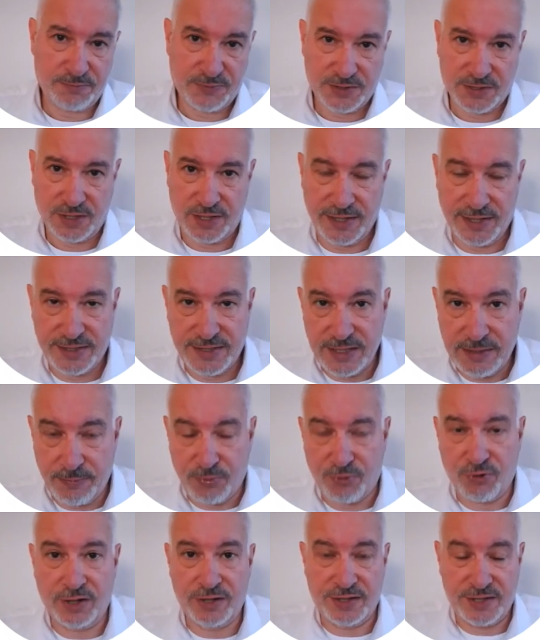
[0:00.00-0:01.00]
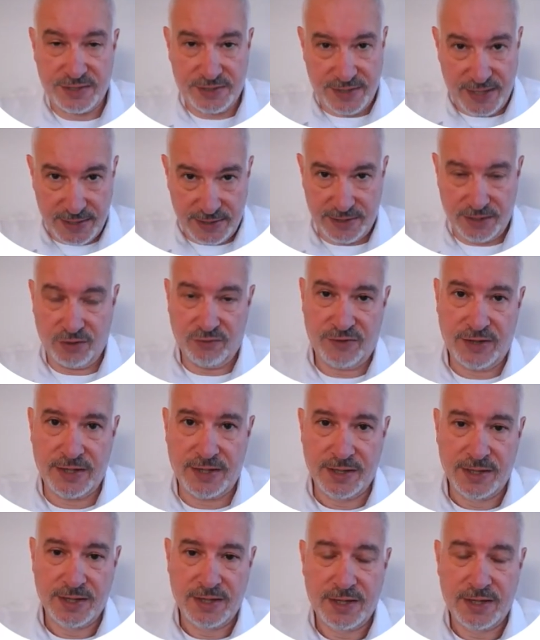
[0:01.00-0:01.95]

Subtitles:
slightly deeper understanding of it.